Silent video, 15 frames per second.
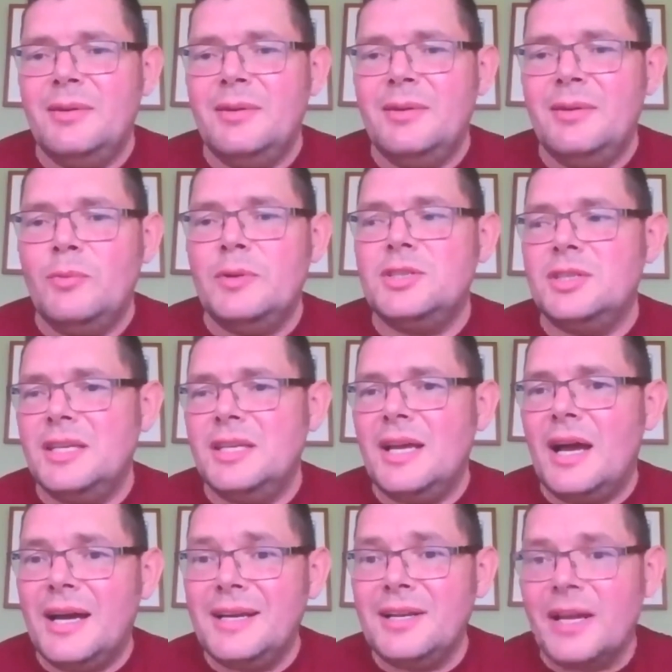which
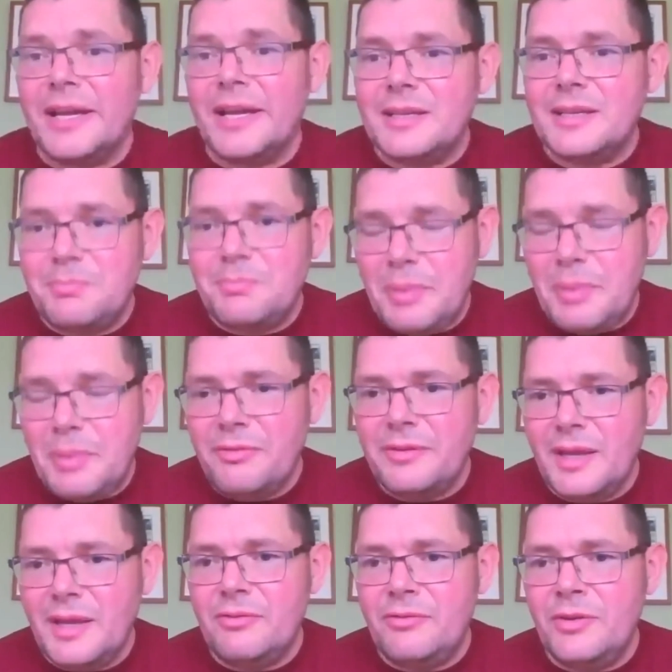I'd like it paid off in
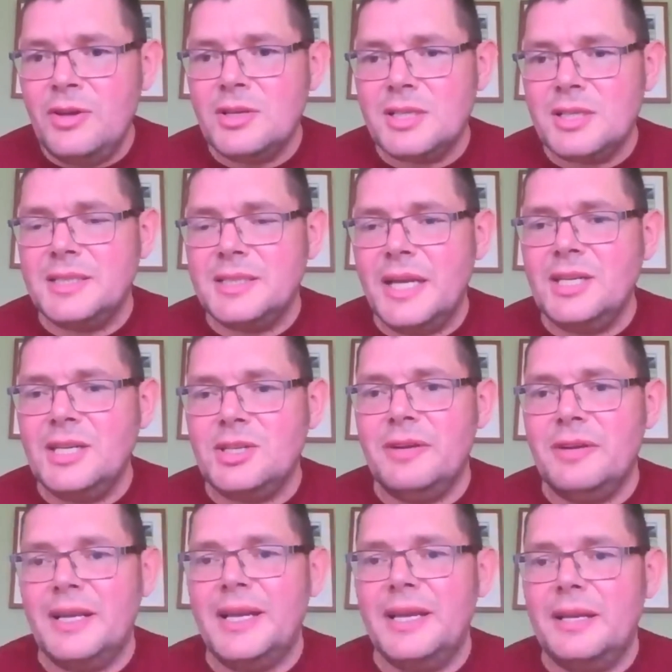that first lactation,
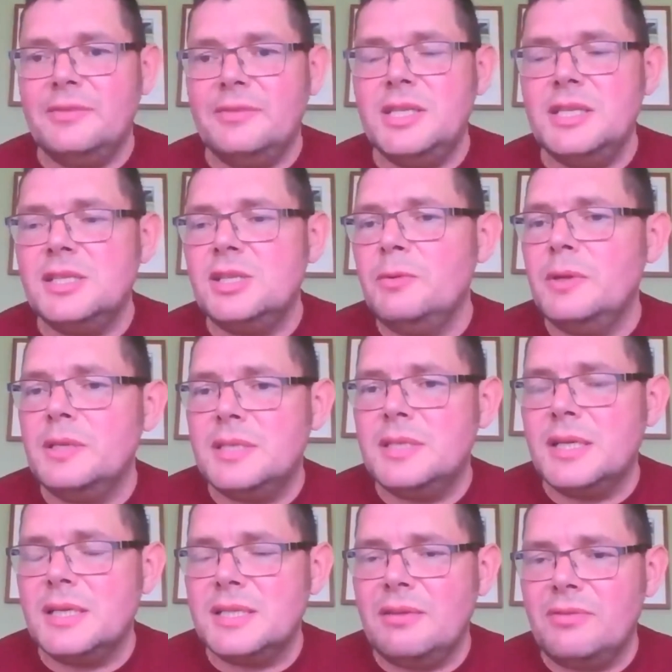really. And if she's doing
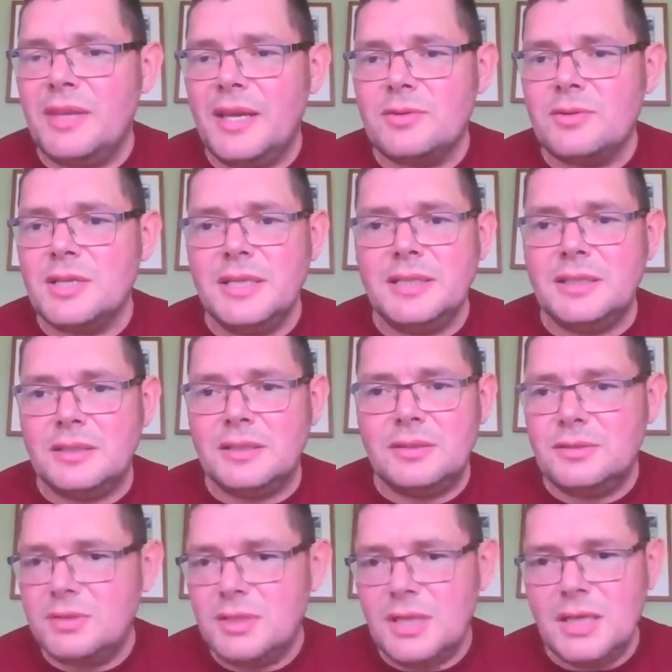6,000-7,000
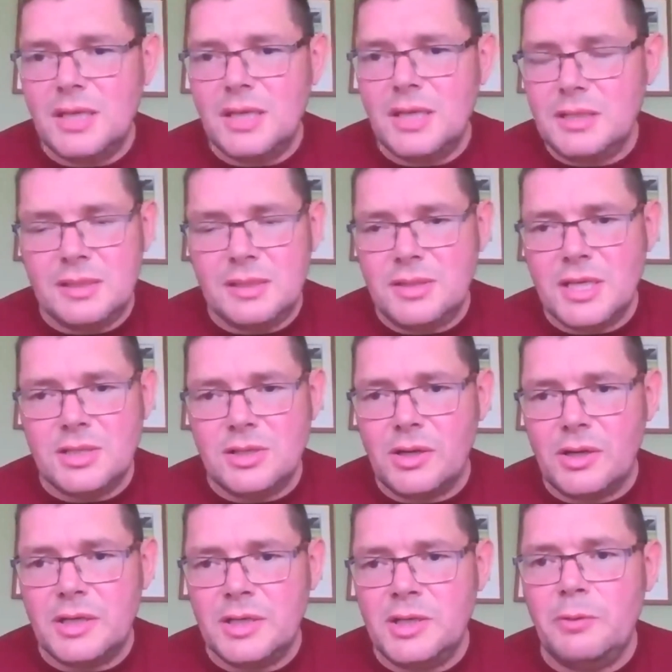litres, she's not going to
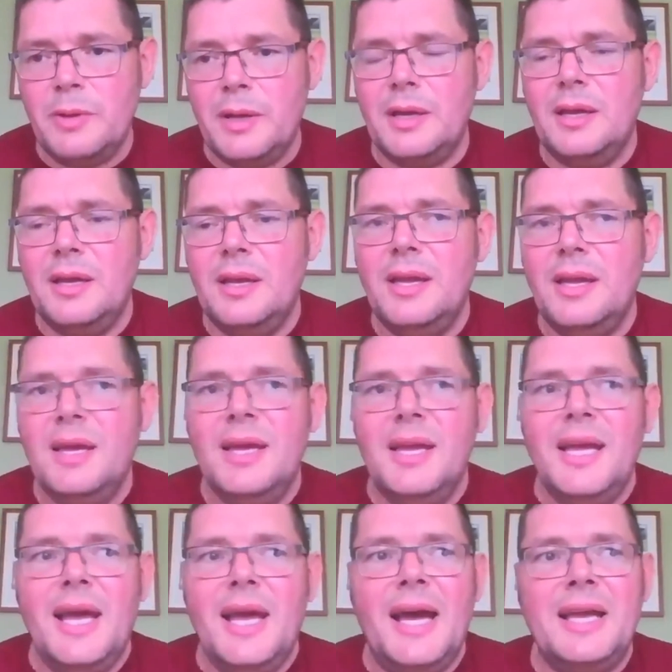do it.
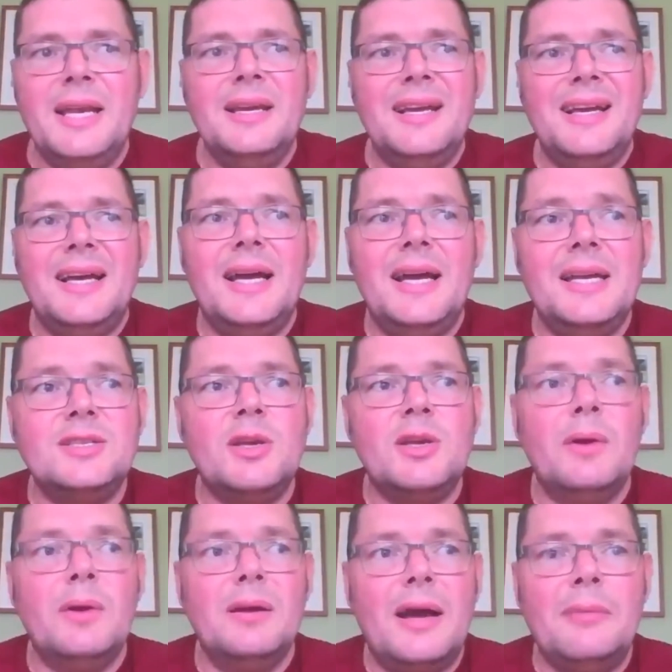And
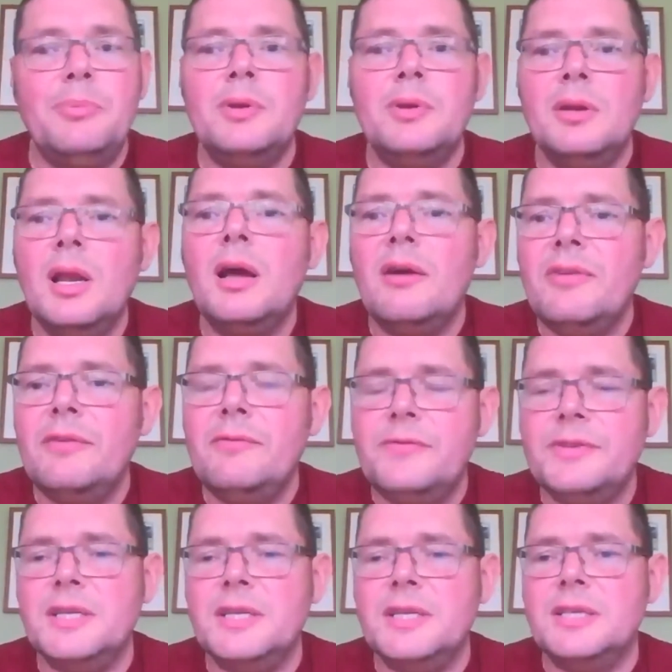so I put a lot of
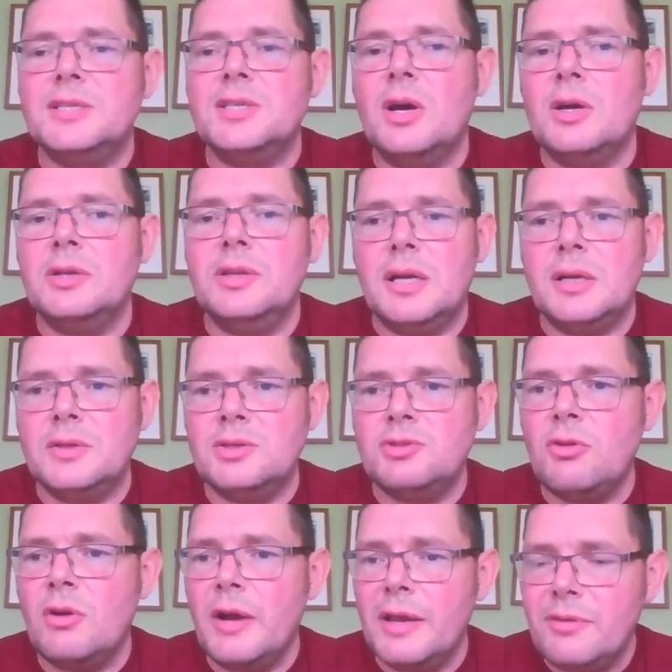emphasis on
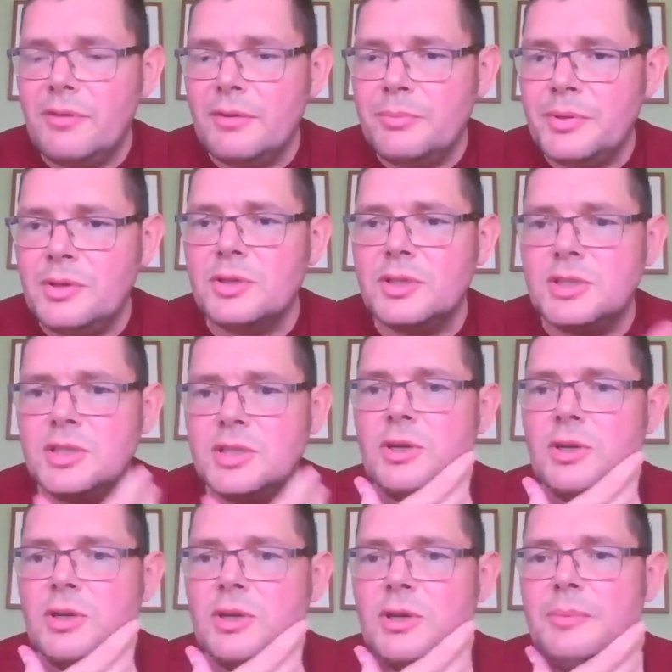driving production
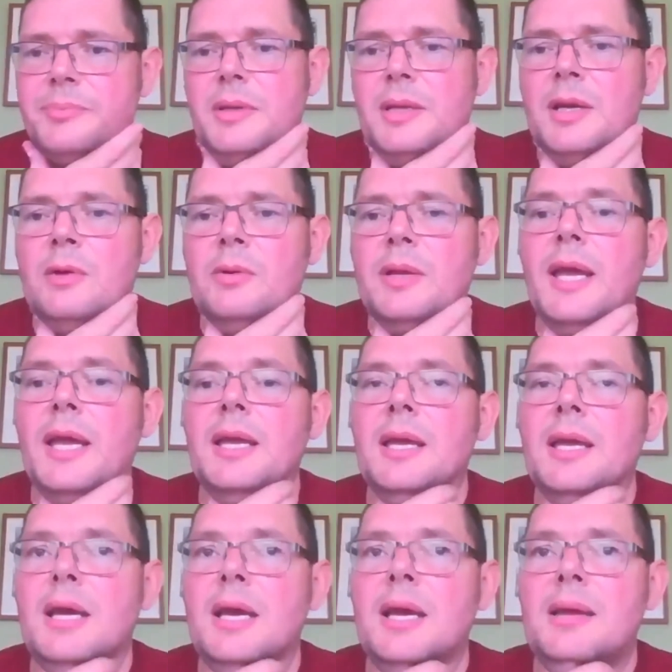up.
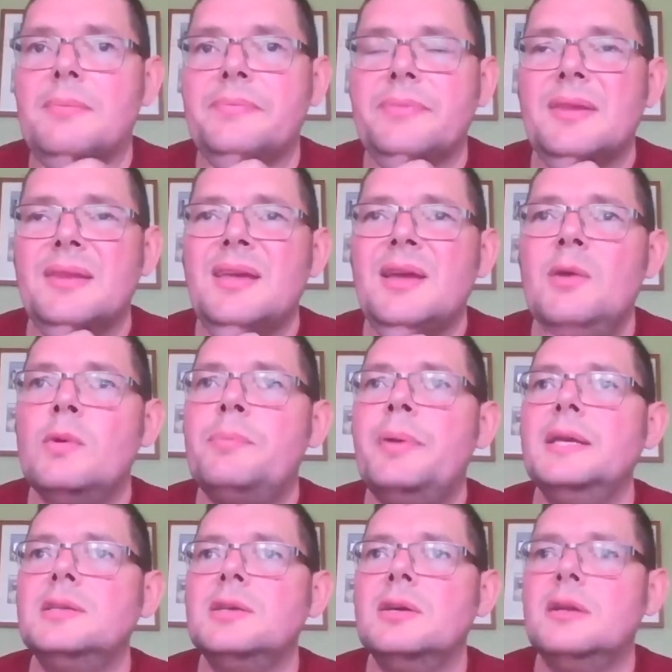We're
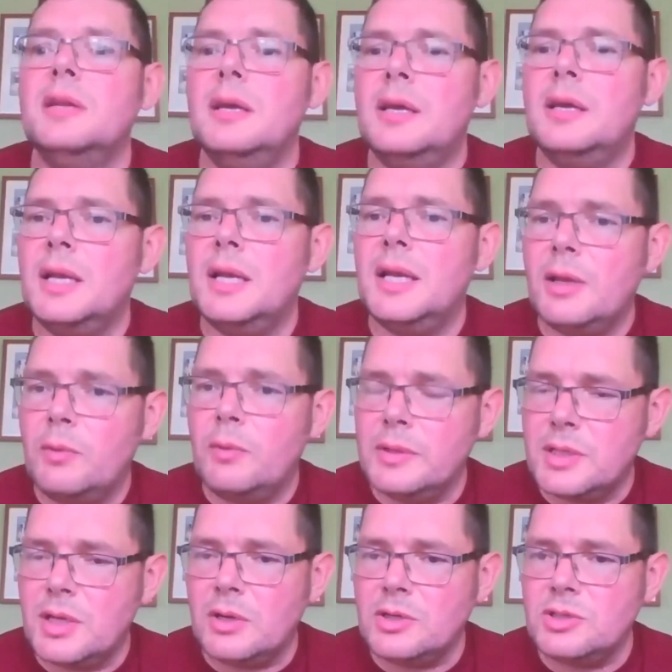paid on a
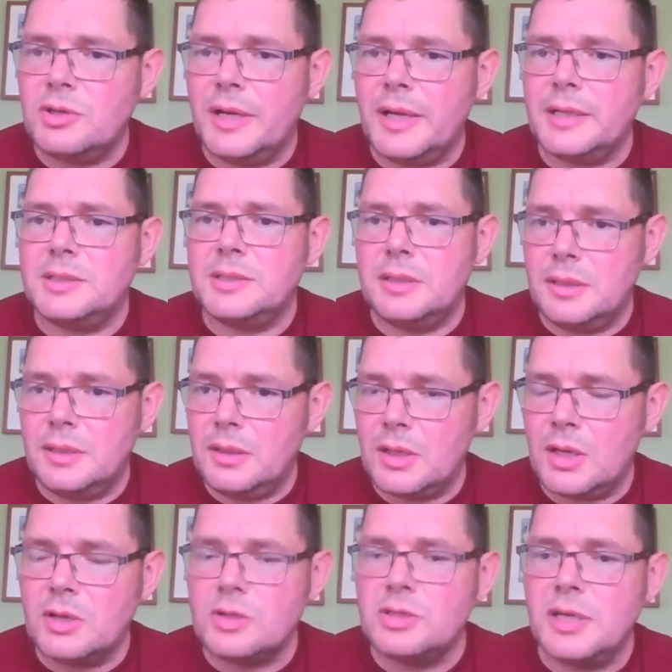liquid contract, the
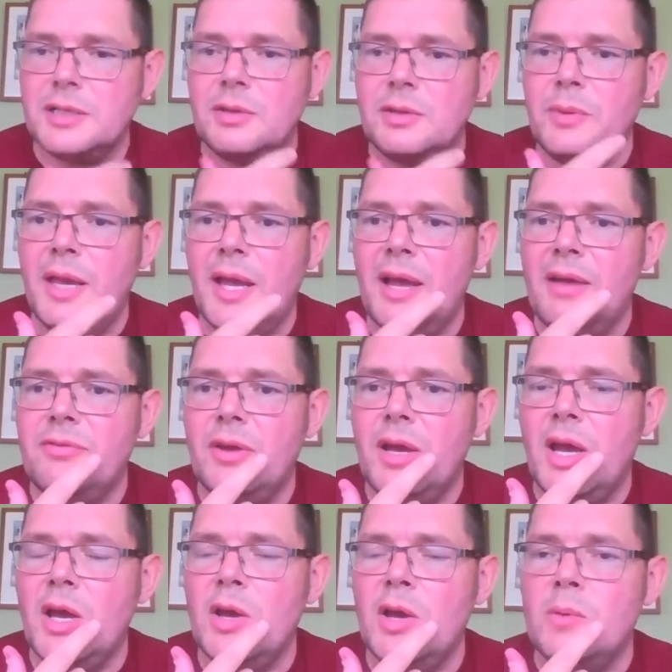contract that we have at
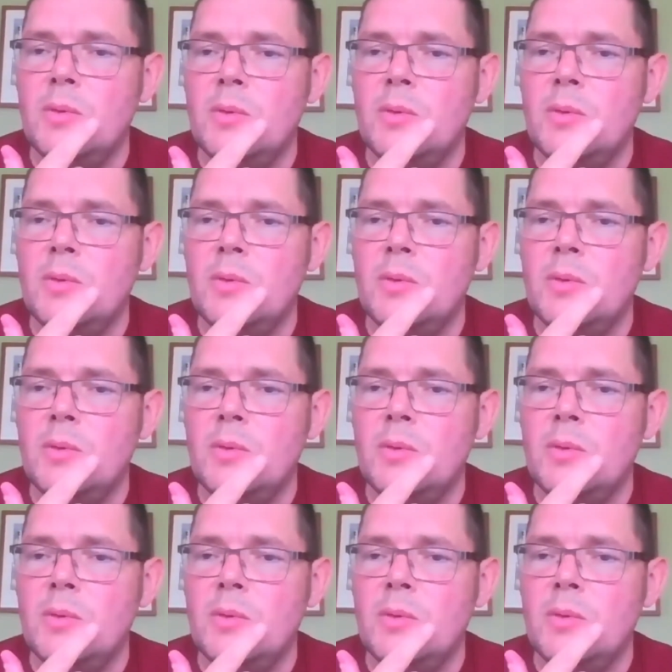home.